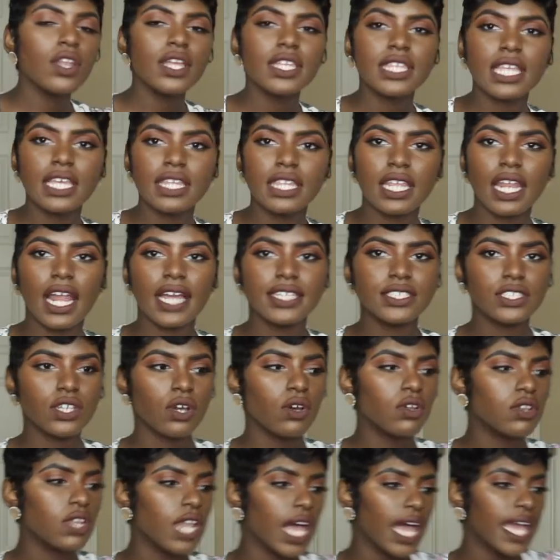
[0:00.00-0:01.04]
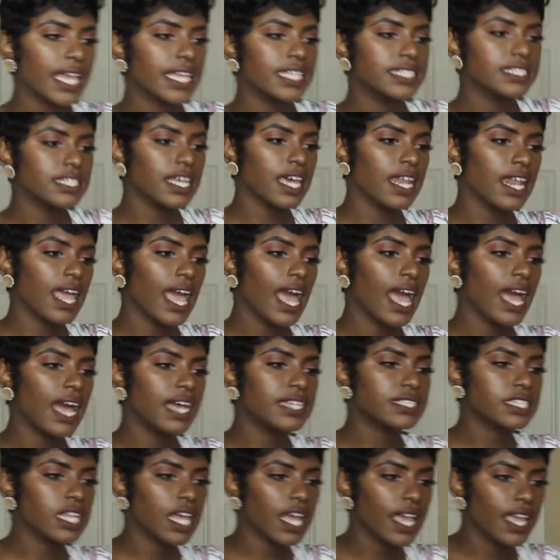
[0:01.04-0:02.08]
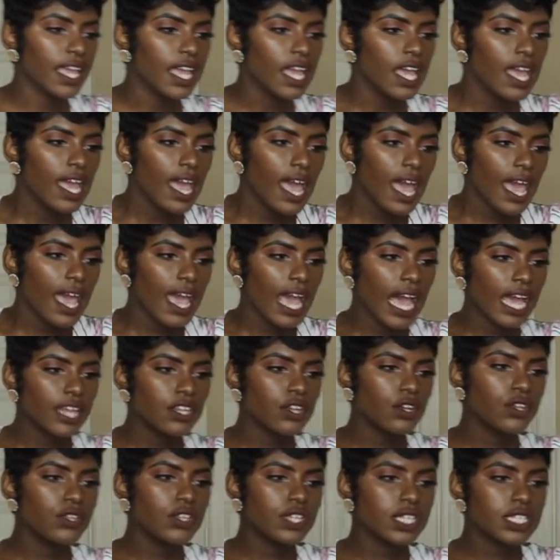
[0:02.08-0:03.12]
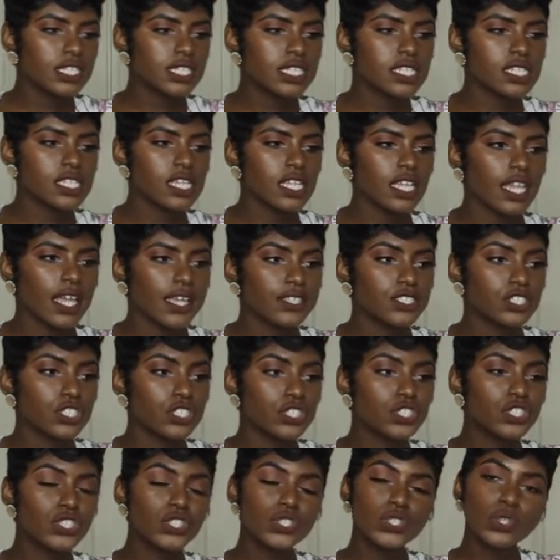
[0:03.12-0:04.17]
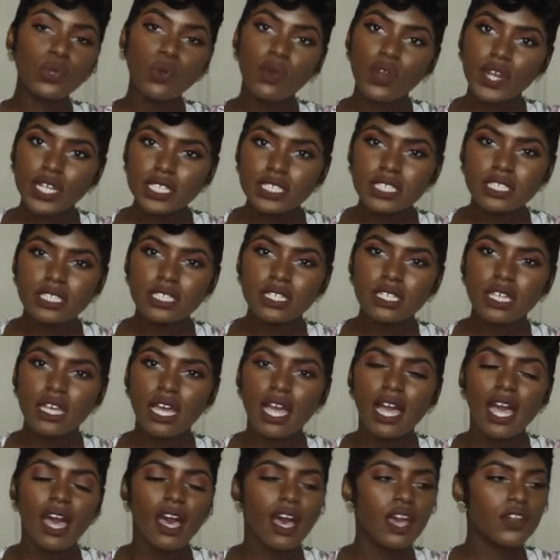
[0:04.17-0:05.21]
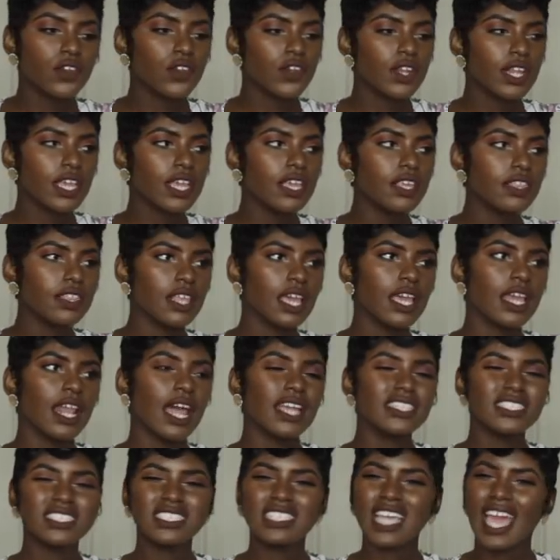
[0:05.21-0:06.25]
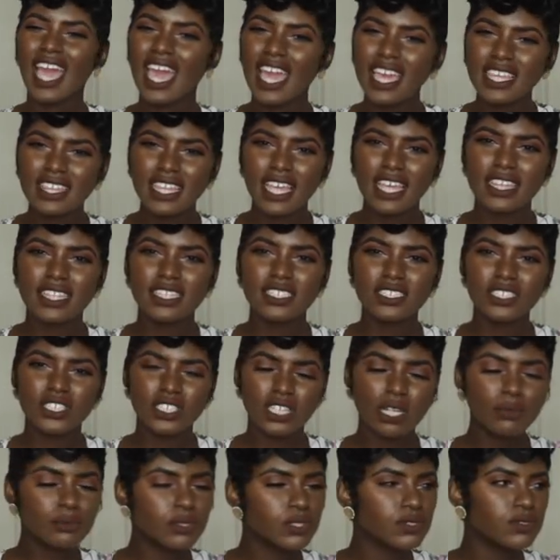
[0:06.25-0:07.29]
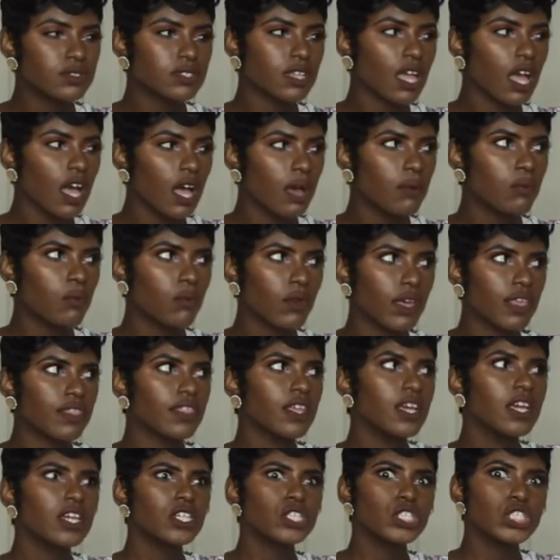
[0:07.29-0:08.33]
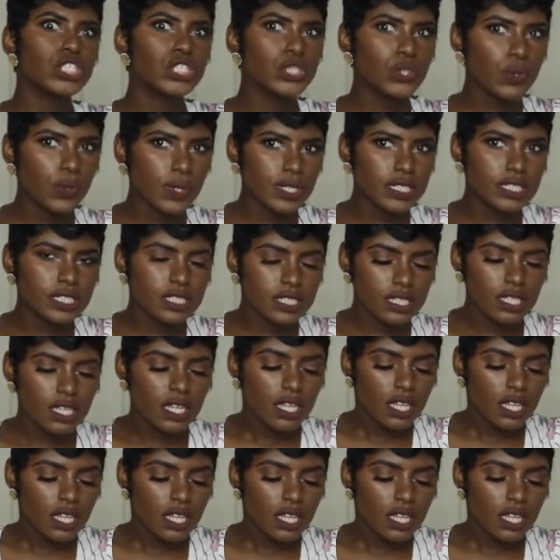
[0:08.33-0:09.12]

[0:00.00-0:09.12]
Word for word: only thing that I don't like is that it has like, I know you can see it like just shorts underneath. And I just hate that these jumpsuits come with shorts